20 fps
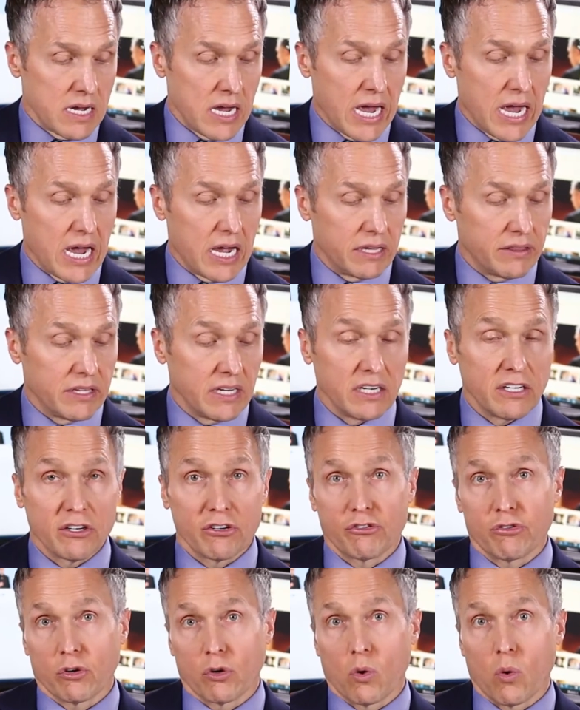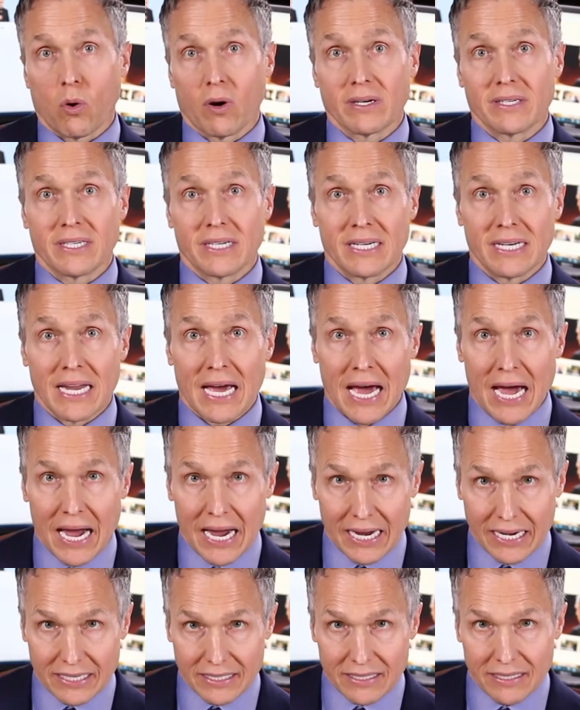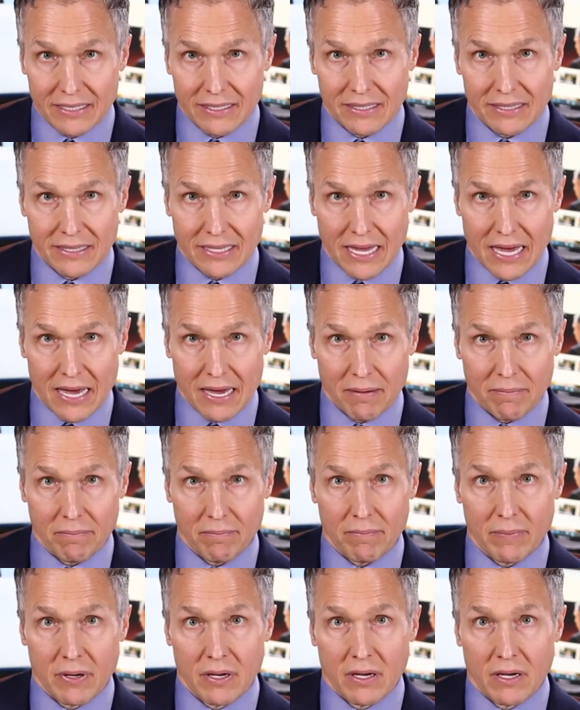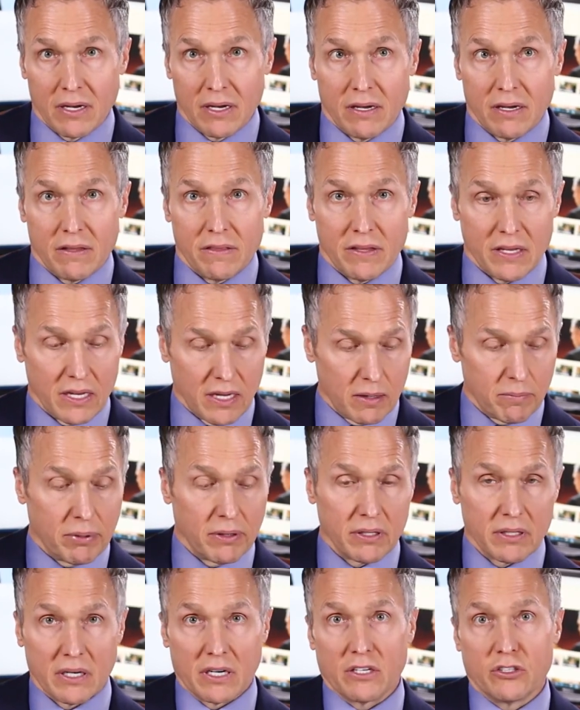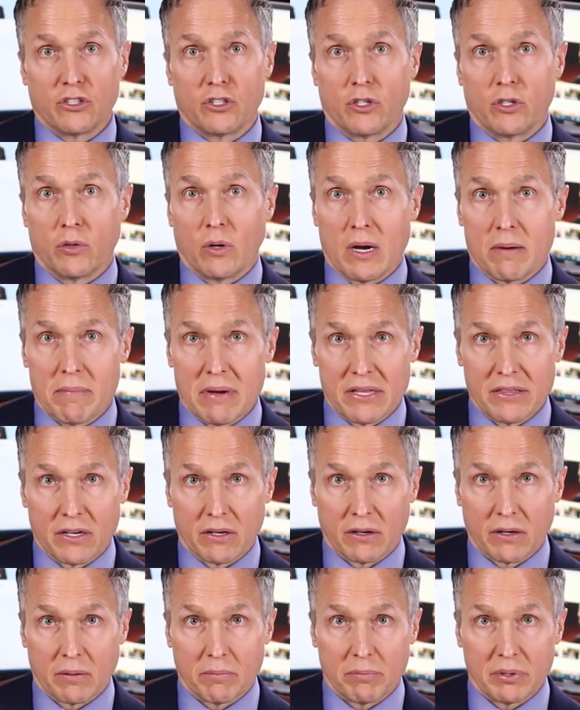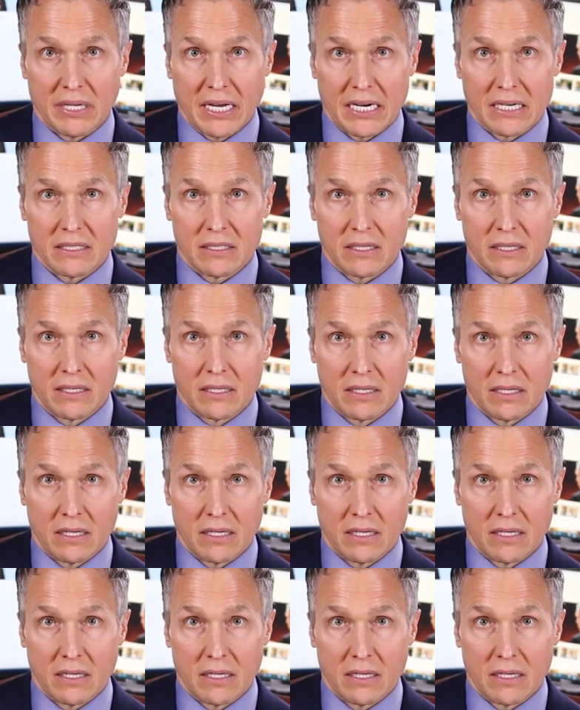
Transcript: and the district court denied them the ability to amend their complaint.